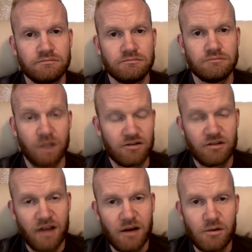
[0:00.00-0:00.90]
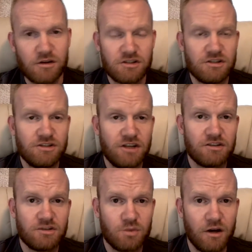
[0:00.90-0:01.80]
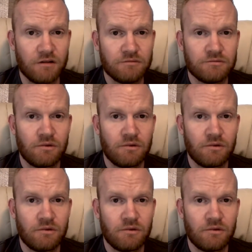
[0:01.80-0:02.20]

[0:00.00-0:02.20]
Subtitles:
The answer to that question is yes as well.